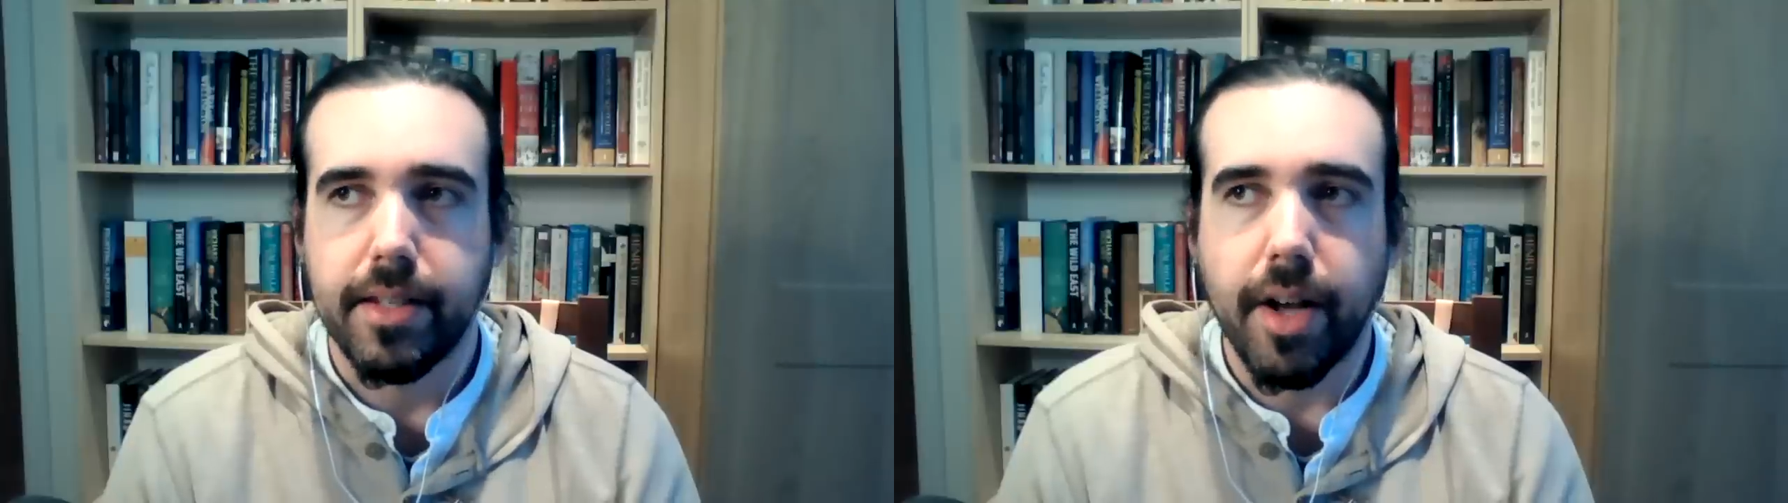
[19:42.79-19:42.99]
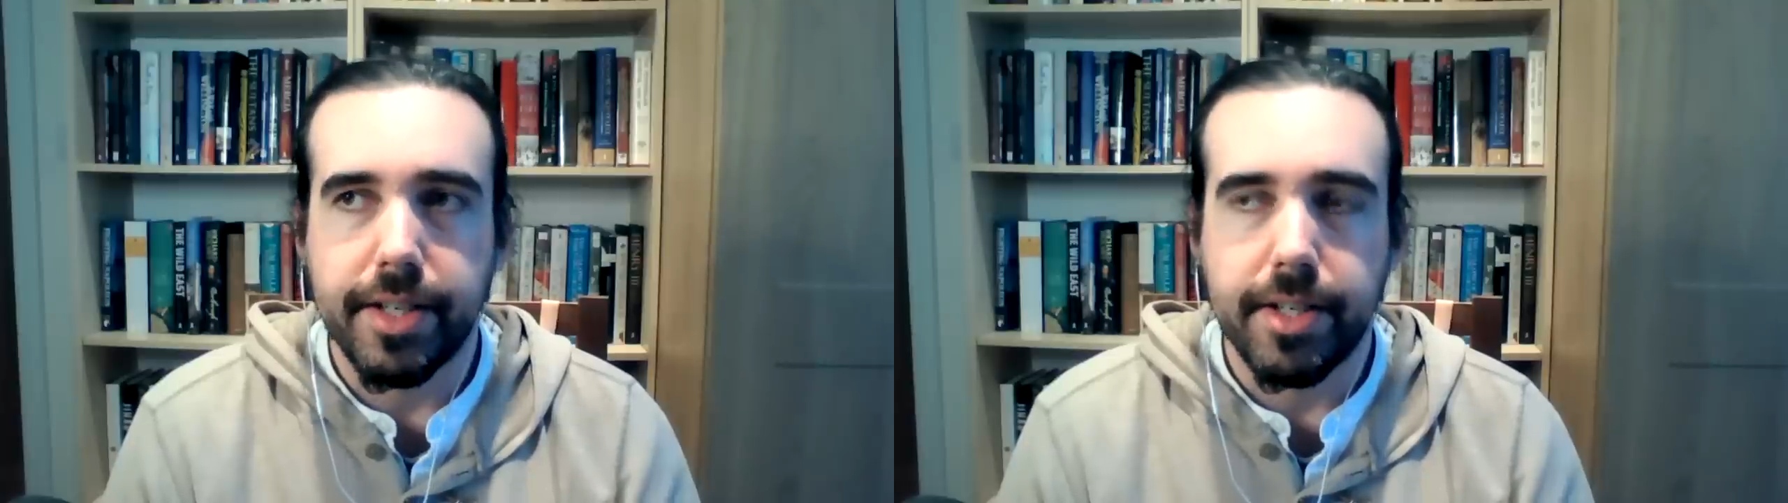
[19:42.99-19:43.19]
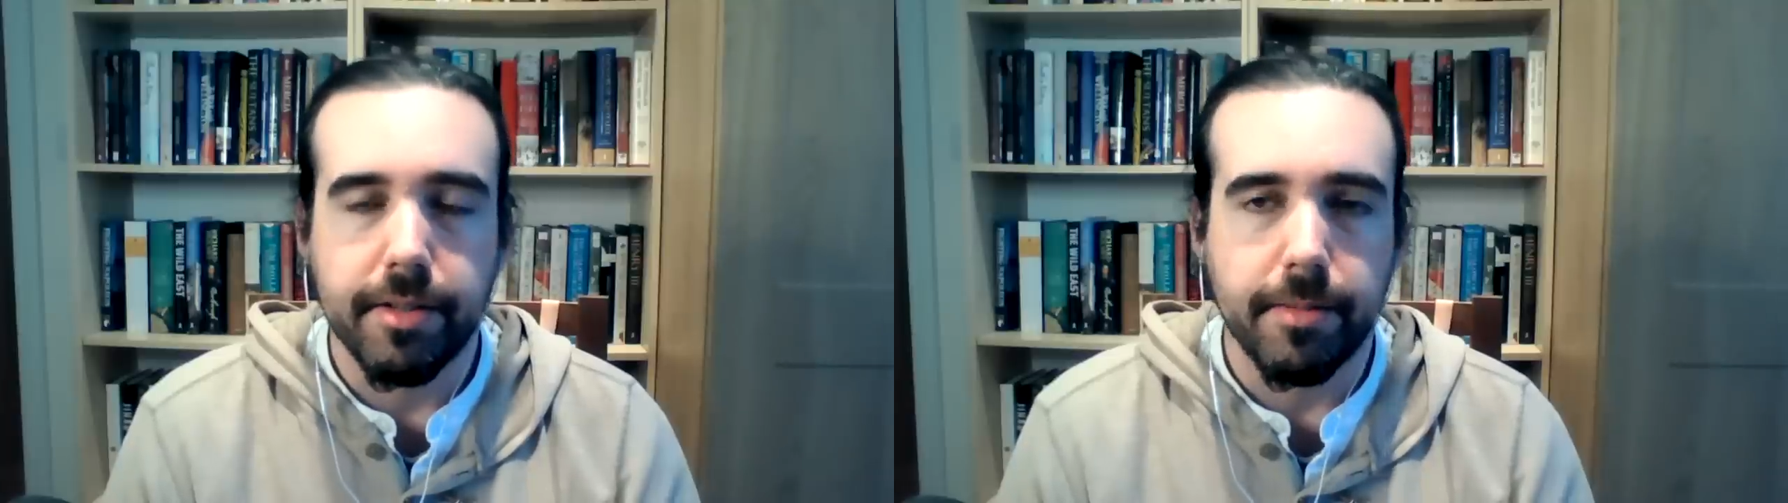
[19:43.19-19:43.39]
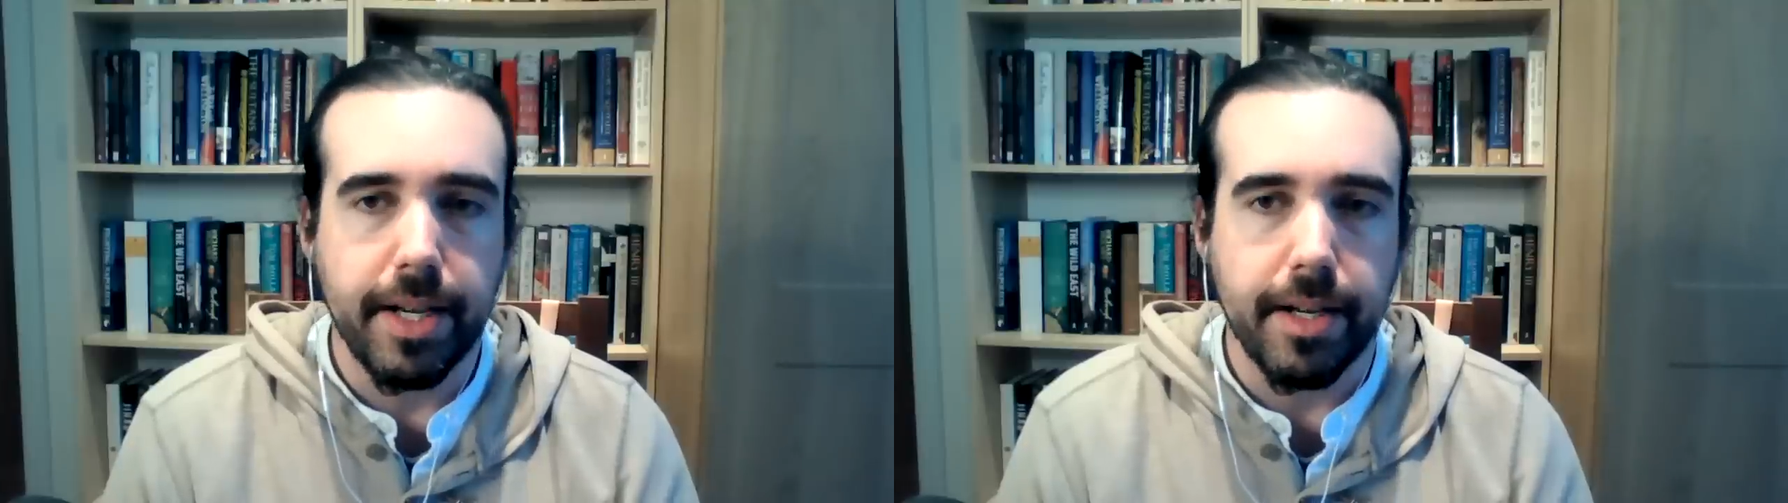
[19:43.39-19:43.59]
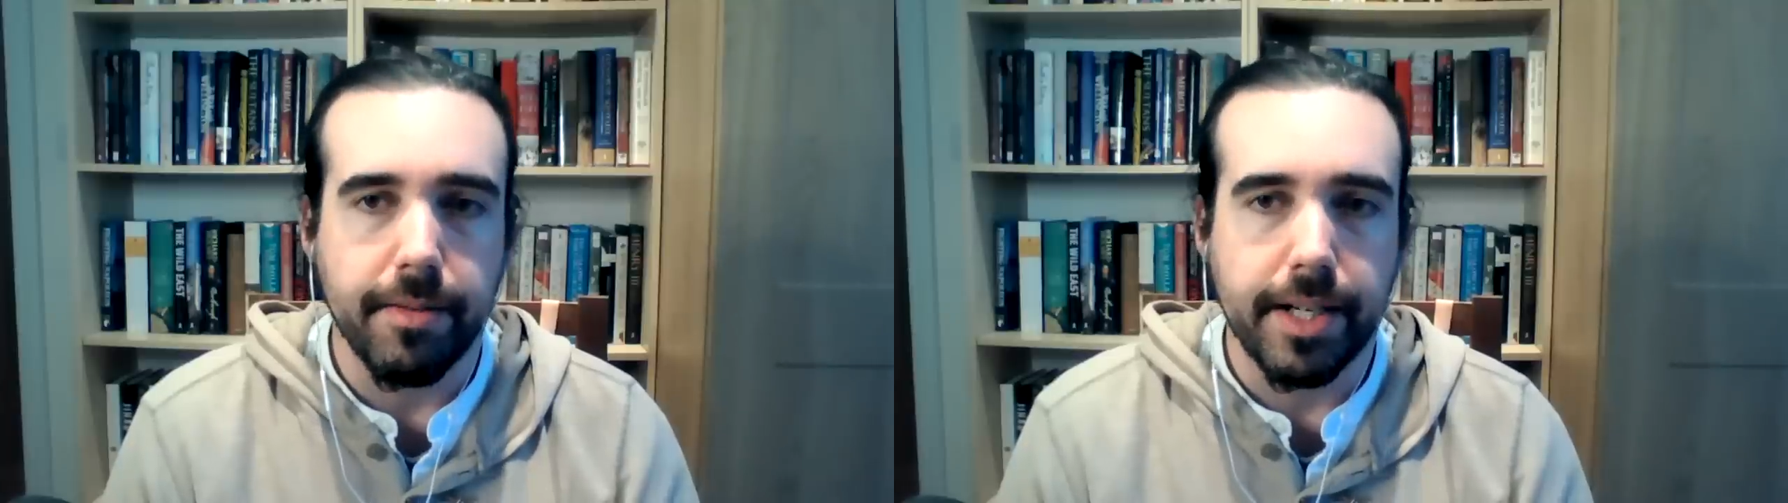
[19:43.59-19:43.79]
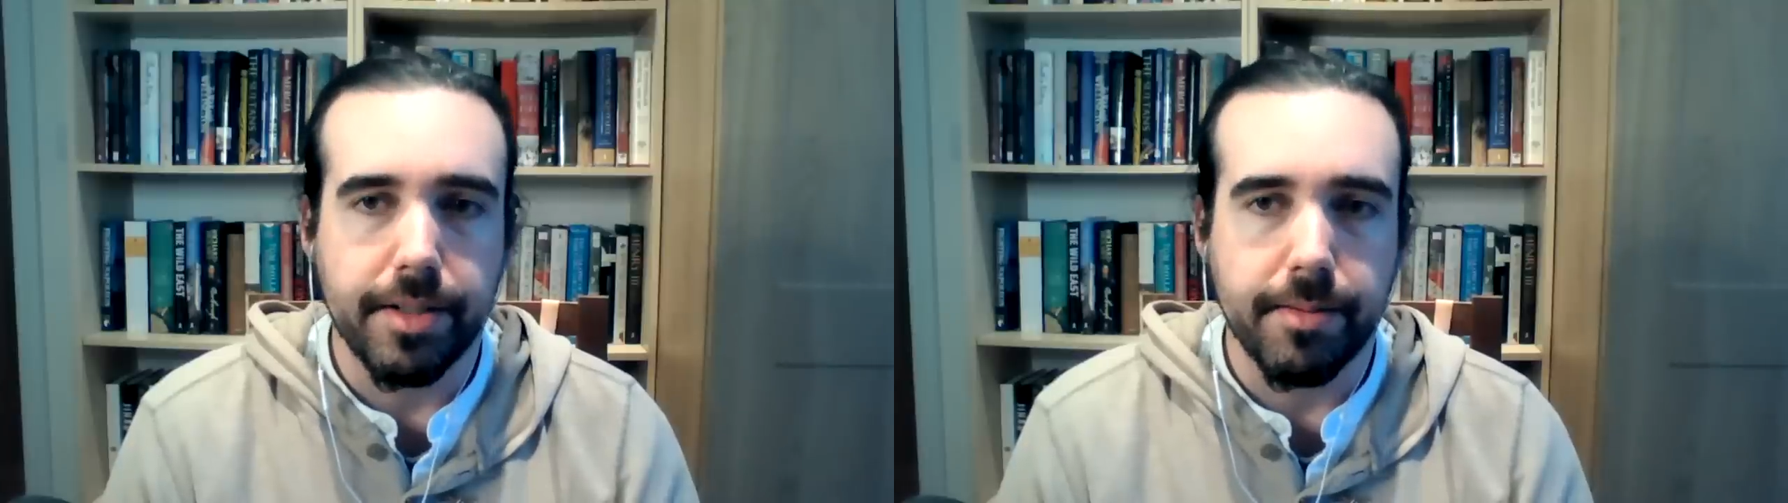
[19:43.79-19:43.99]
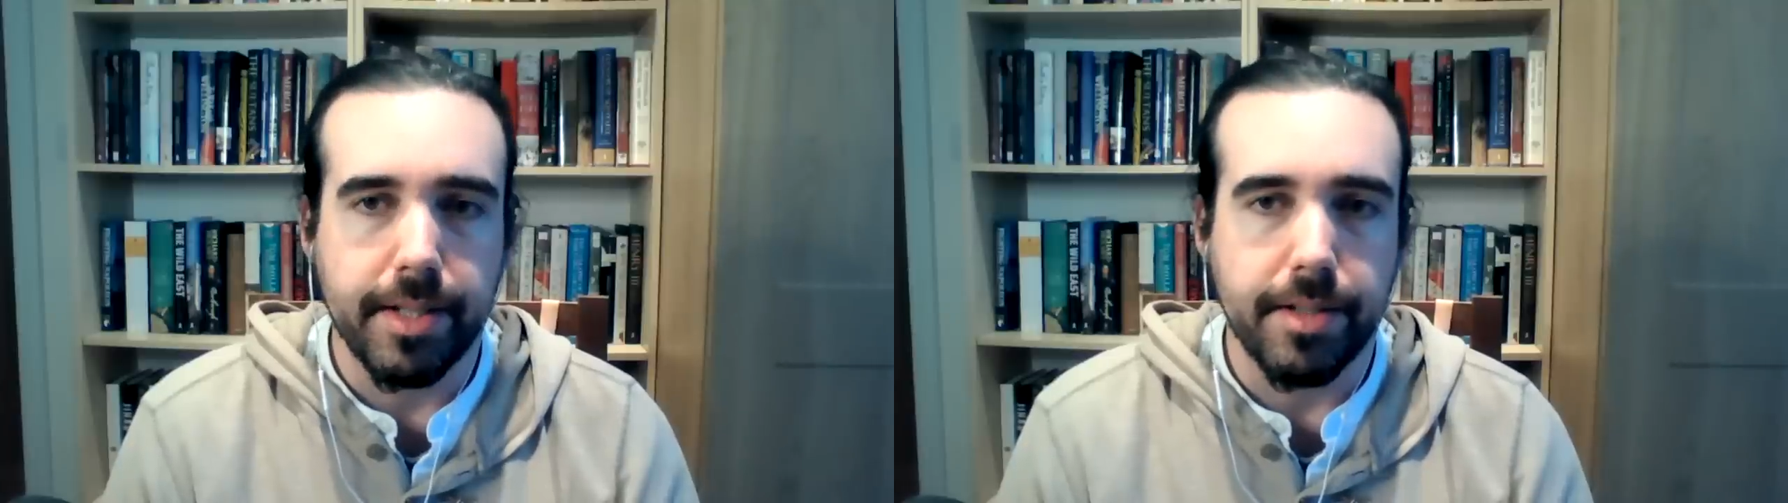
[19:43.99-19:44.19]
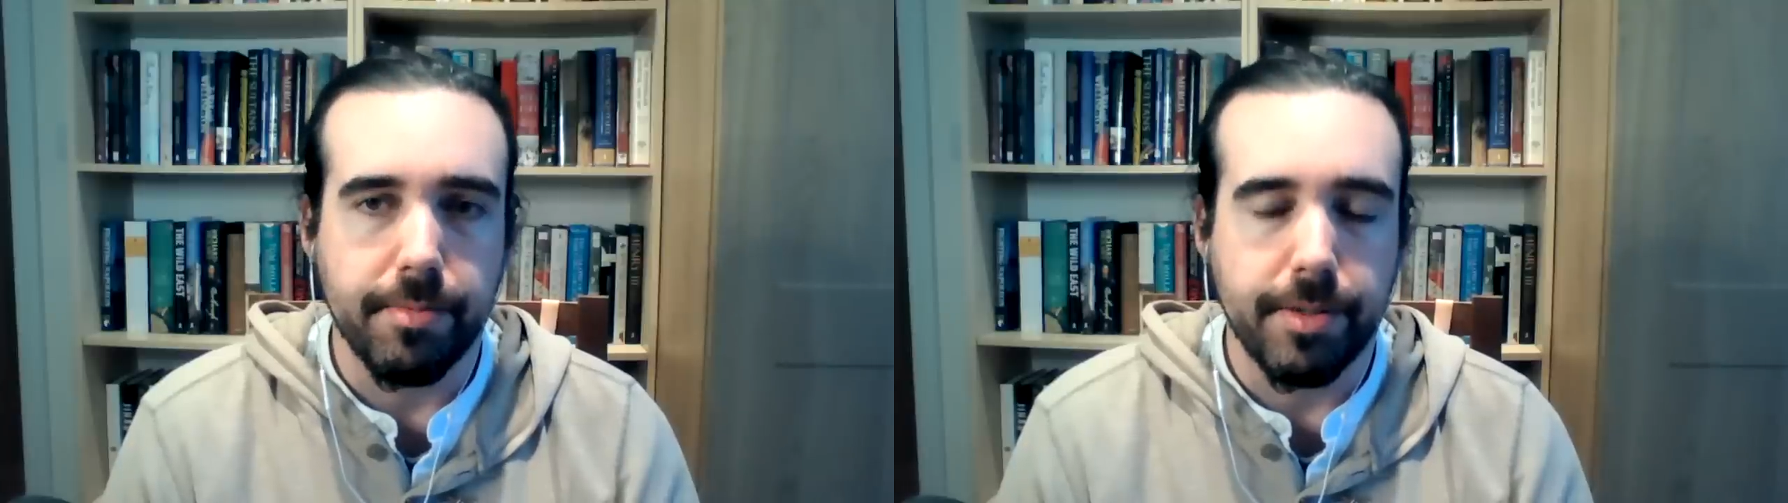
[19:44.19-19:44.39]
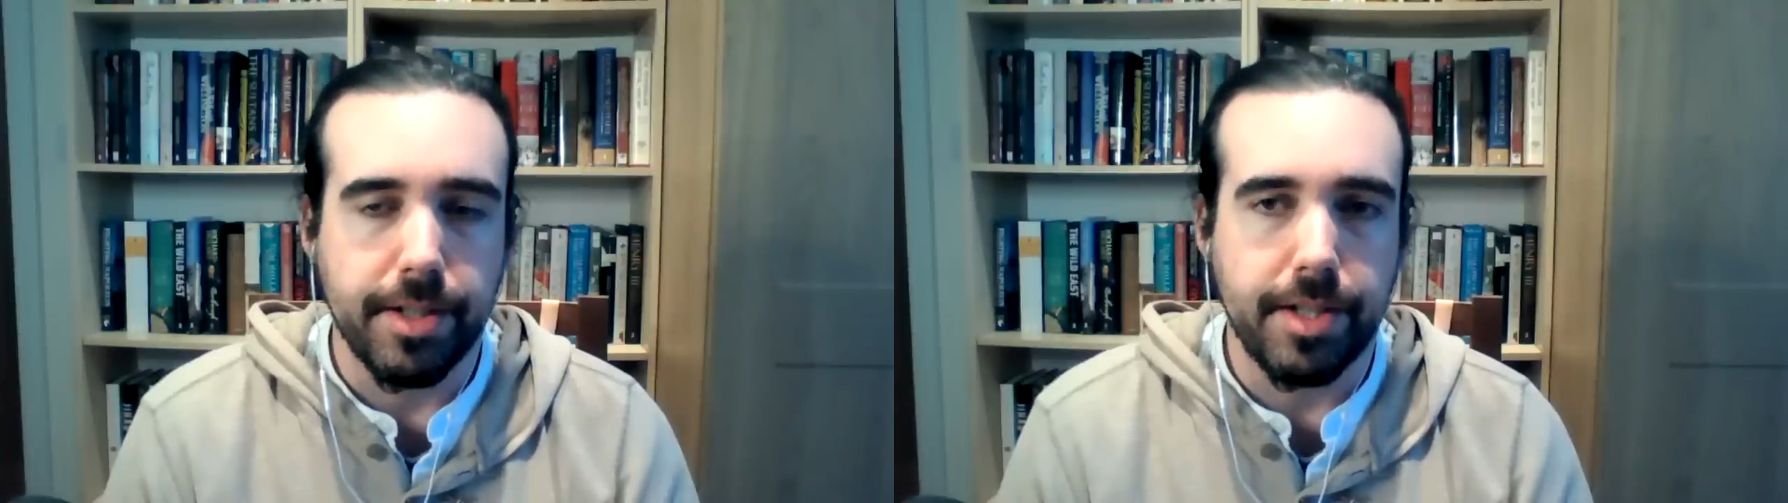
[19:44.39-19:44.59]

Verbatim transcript: non-European regiment